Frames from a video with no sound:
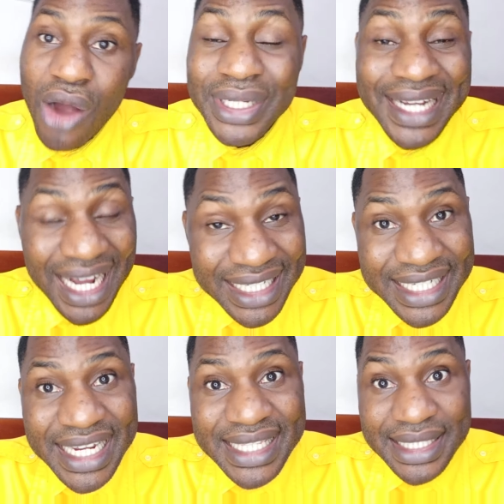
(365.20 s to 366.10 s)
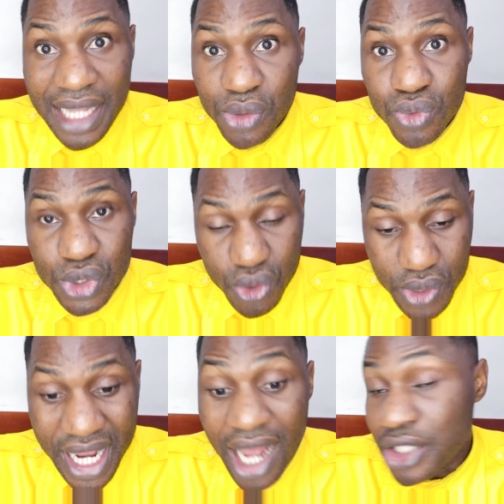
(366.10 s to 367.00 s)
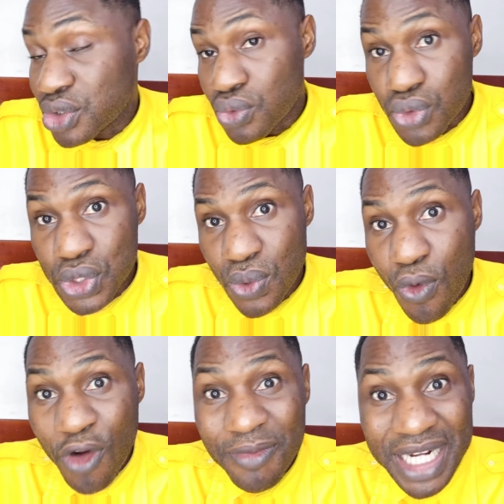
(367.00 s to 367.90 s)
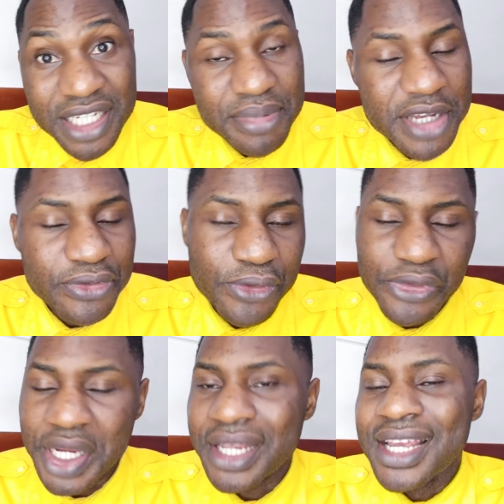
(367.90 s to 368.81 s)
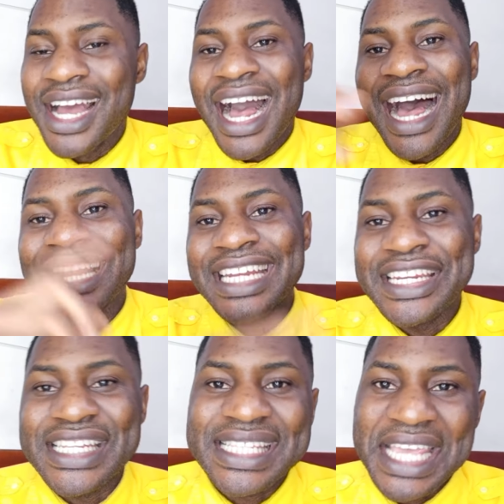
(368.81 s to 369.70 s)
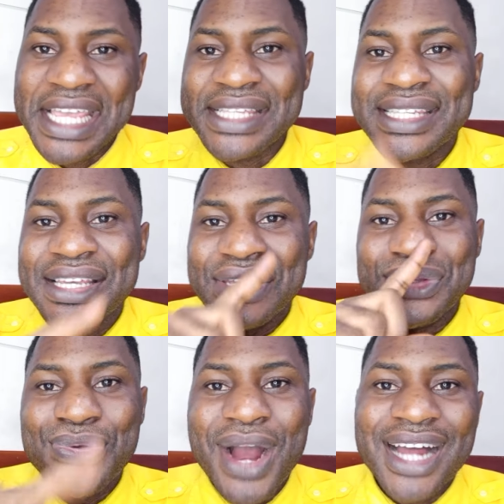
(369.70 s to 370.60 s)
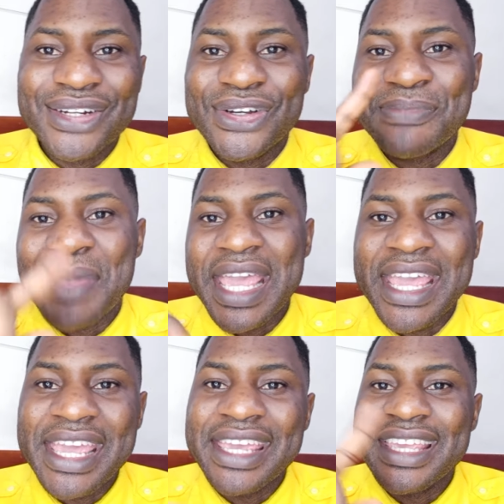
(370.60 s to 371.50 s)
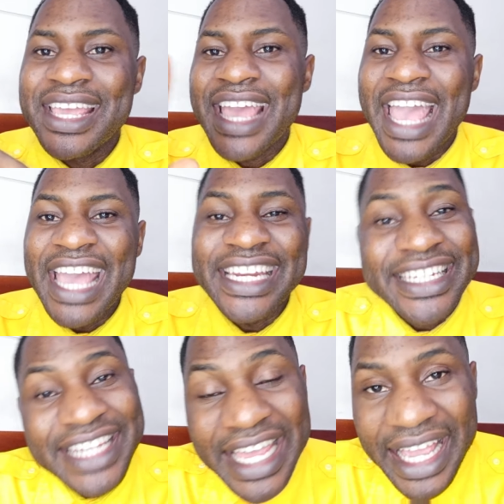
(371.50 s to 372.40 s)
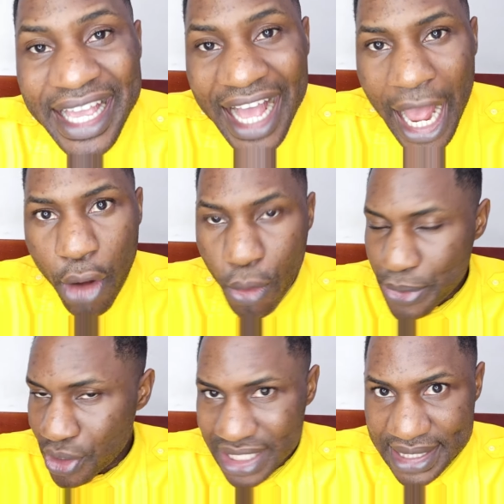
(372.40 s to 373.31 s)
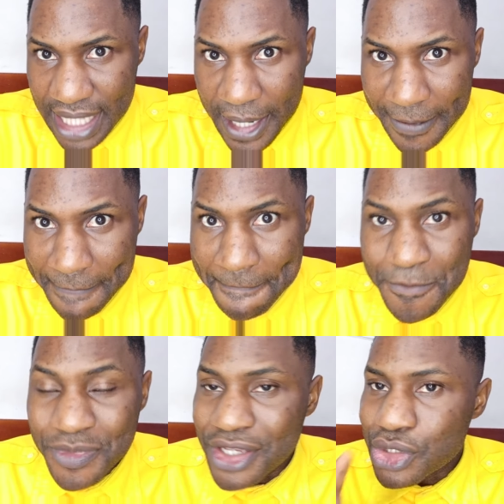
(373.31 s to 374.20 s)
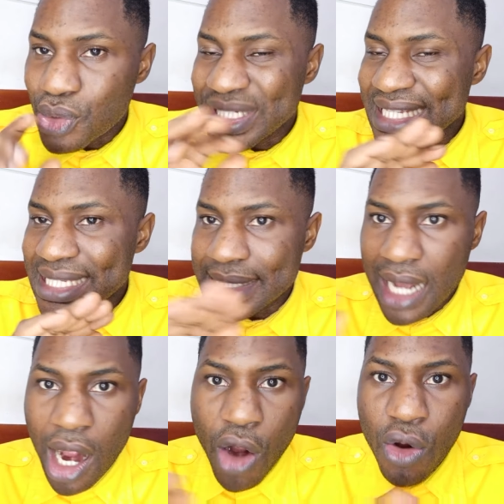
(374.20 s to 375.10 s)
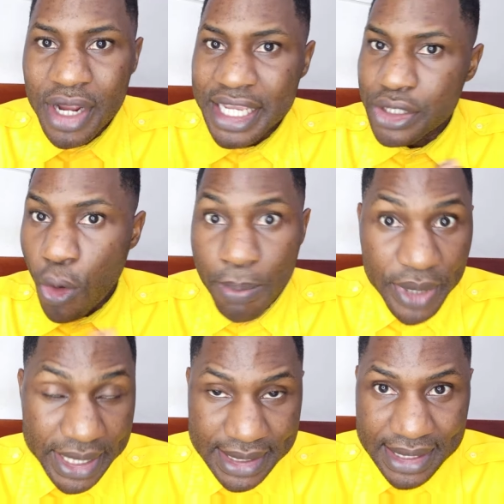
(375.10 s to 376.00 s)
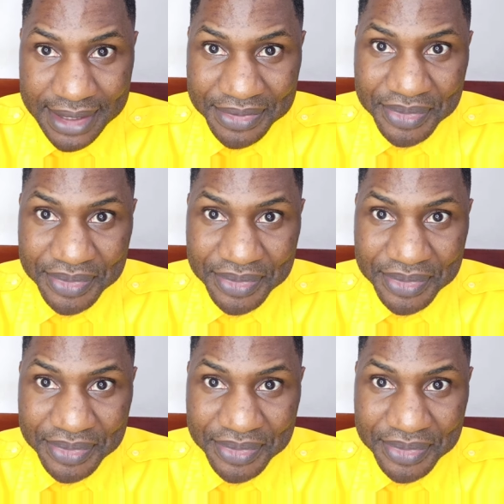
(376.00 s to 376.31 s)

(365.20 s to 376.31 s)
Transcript: out the candidates that will study at Toulouse School of Management for free. And in this case, you are not paying anything. I hope you understand. So this is how it operates.